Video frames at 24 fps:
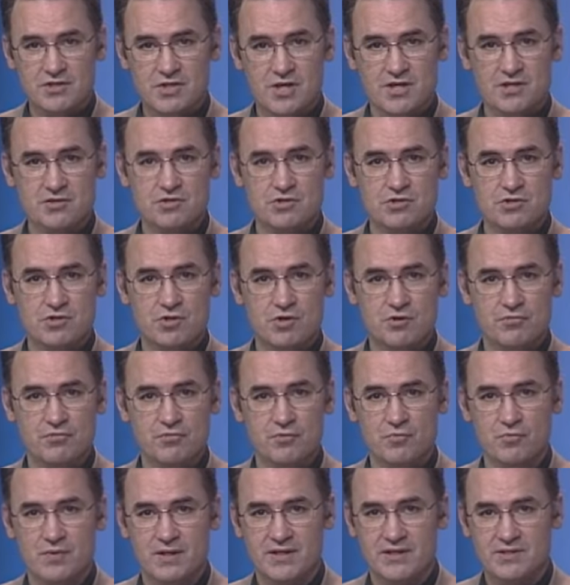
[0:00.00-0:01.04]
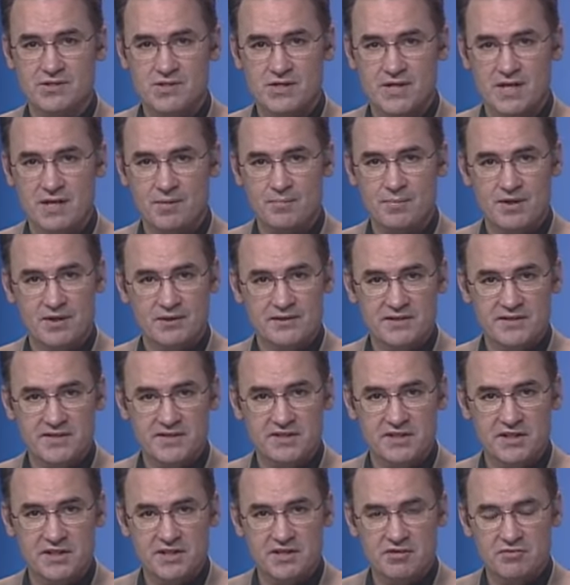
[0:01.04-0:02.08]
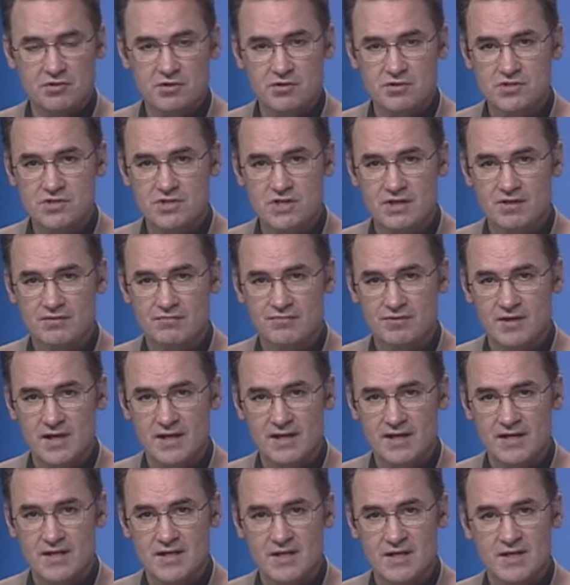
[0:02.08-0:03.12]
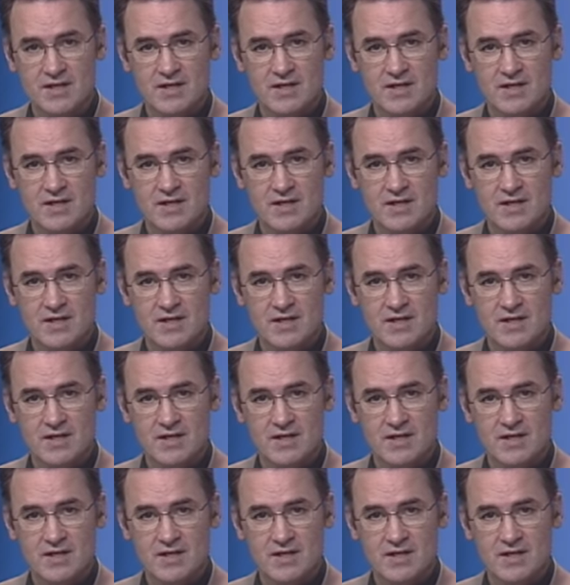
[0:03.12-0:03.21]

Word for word: chance of snow through Wednesday, partly cloudy Thursday and Friday.